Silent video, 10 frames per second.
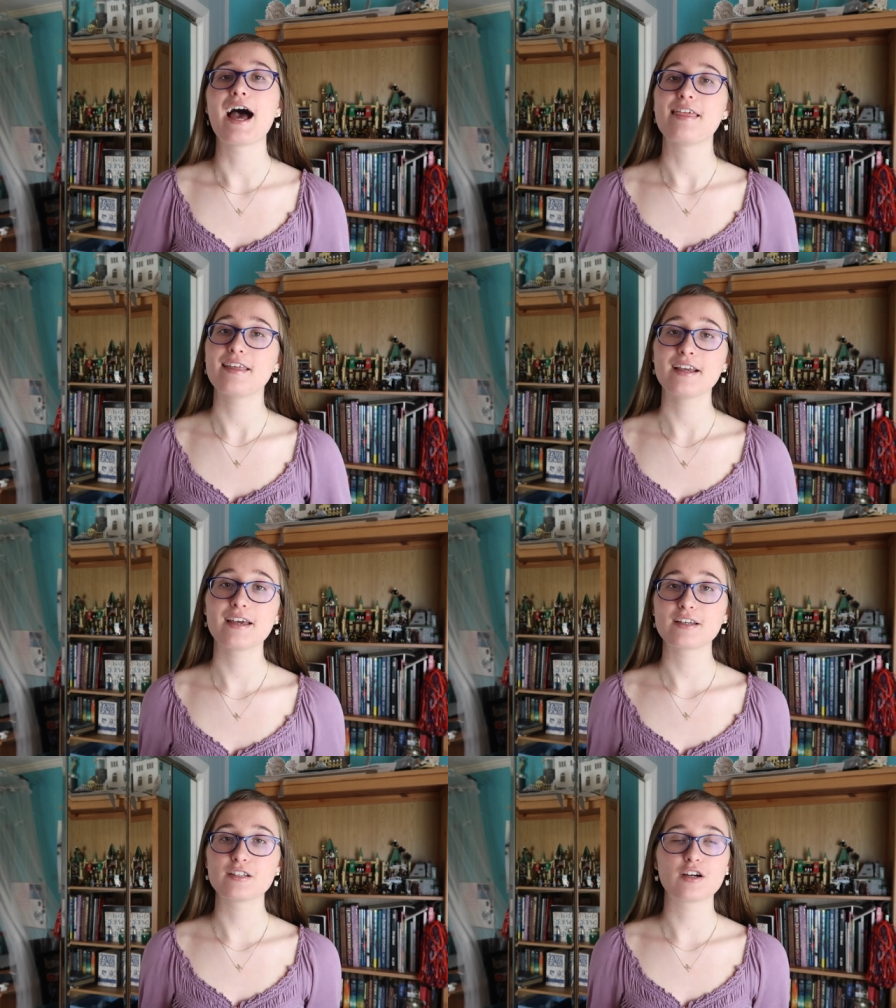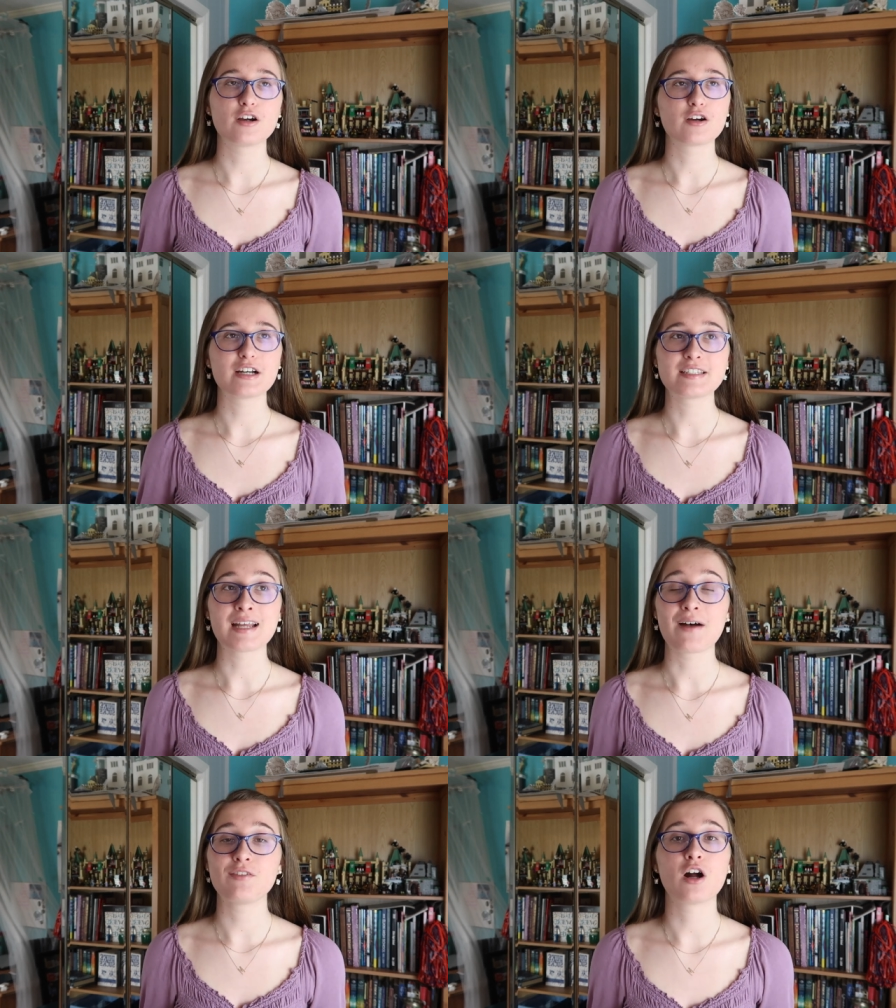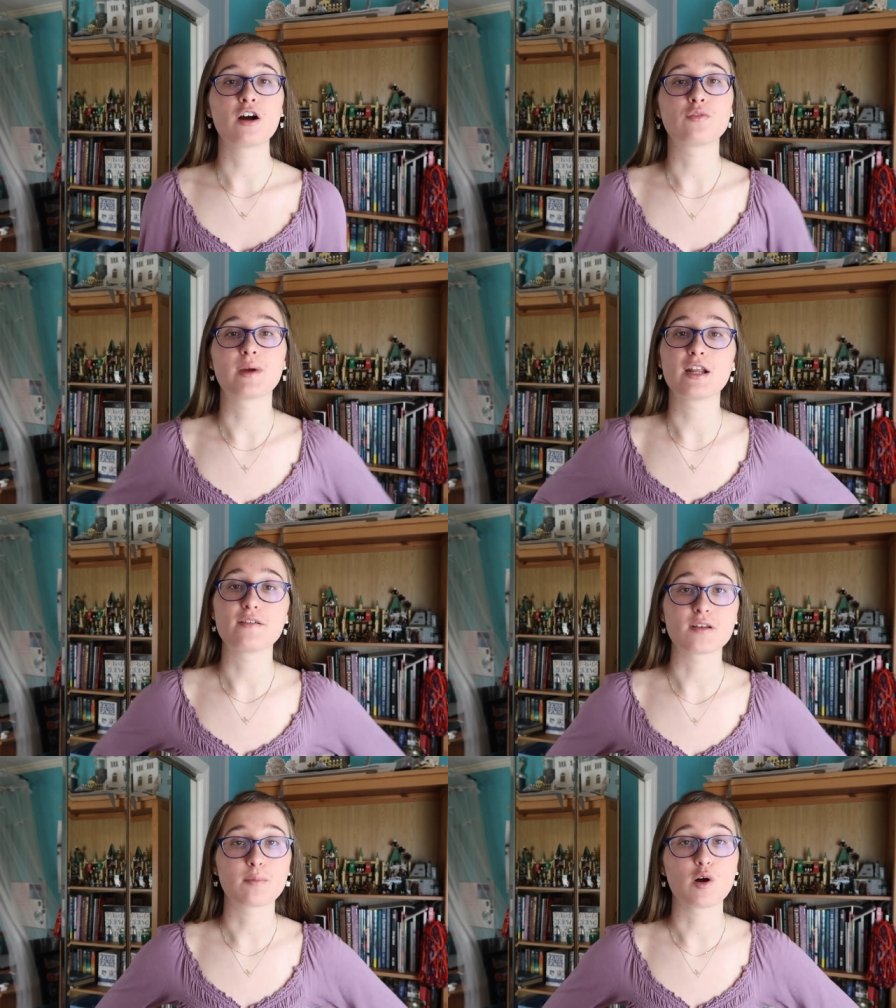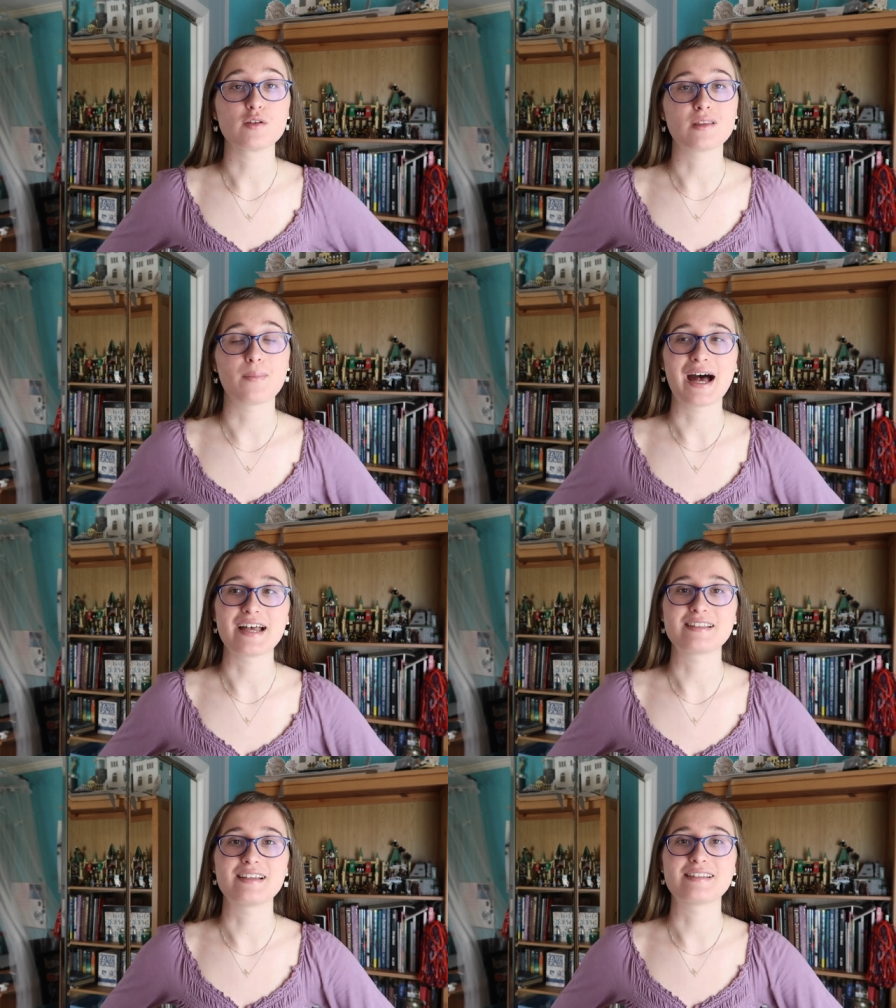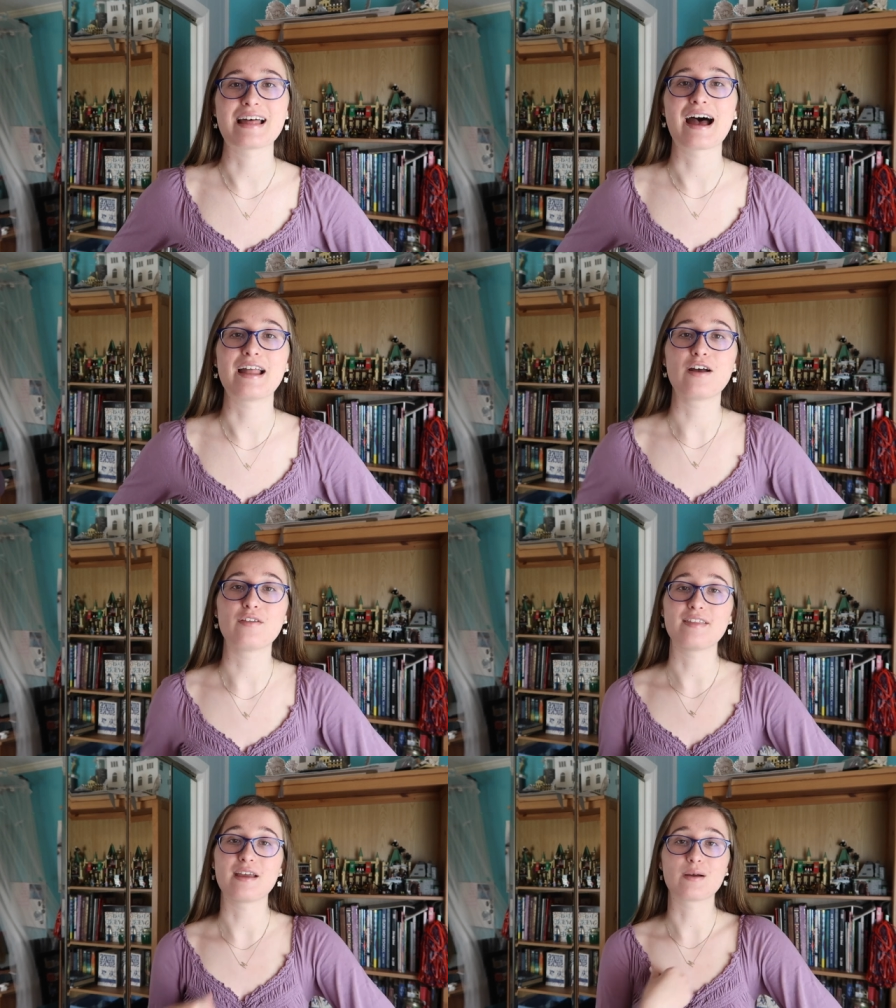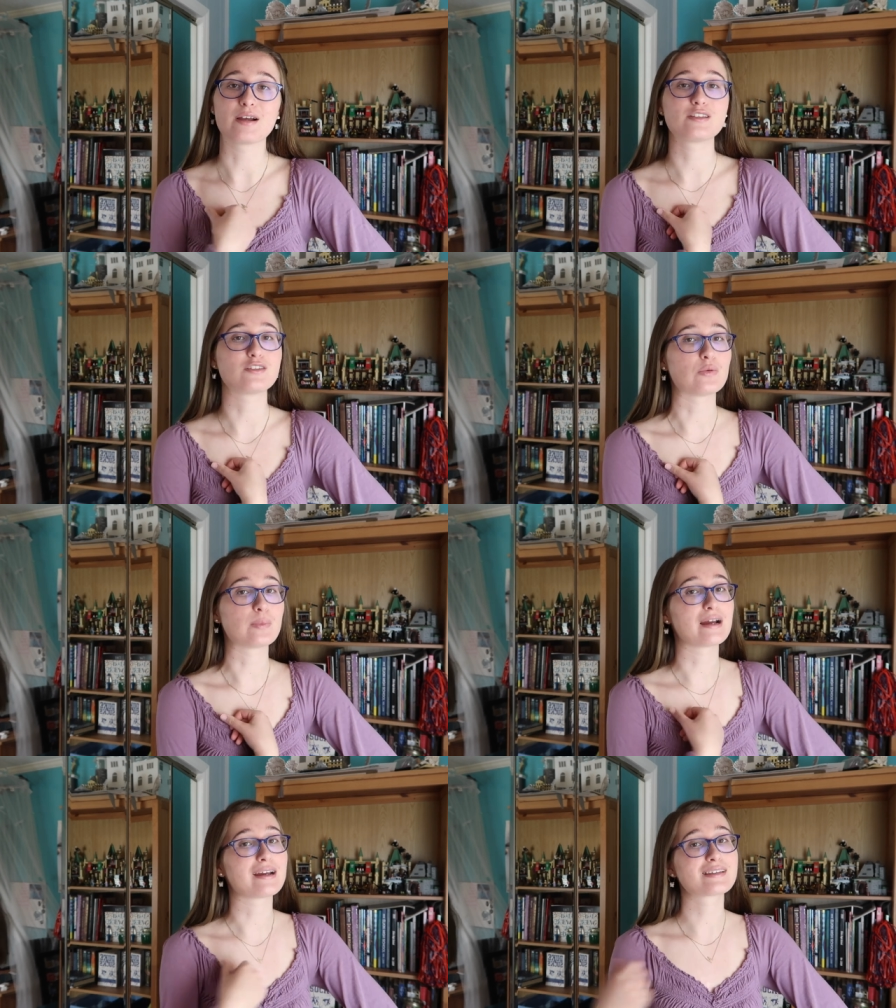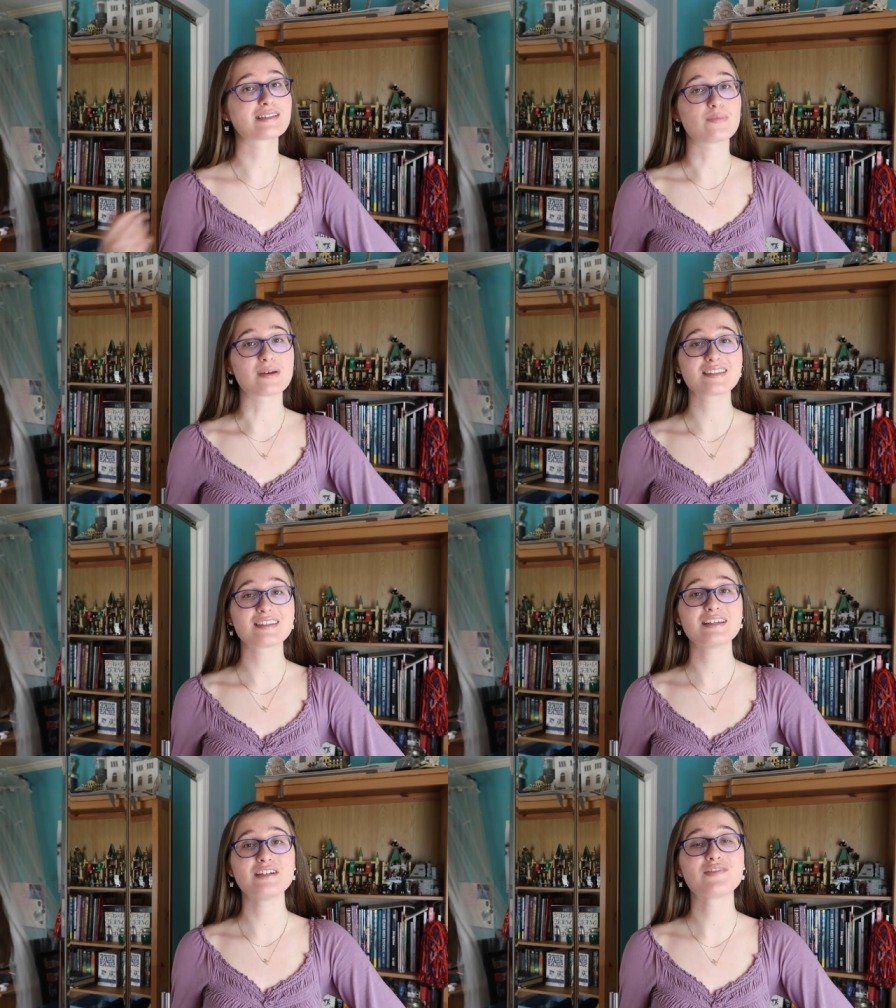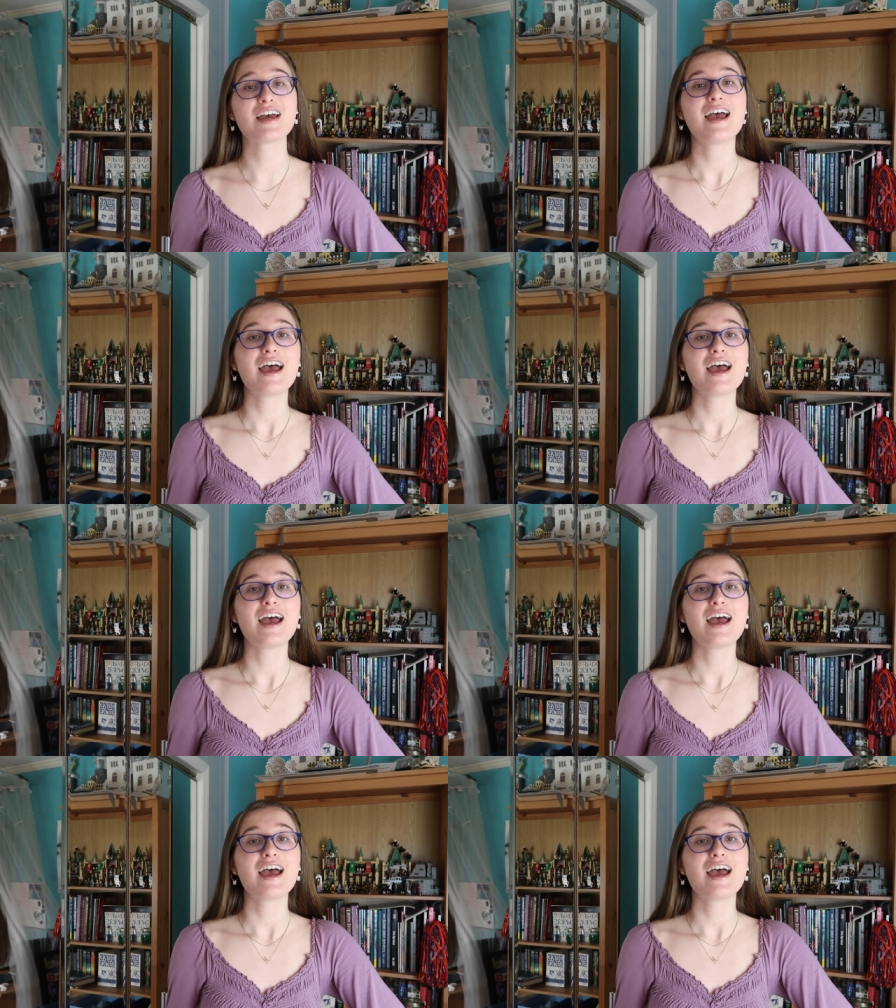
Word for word: I think a reason I haven't gotten rid of some clothes in the past is that I know that they were super expensive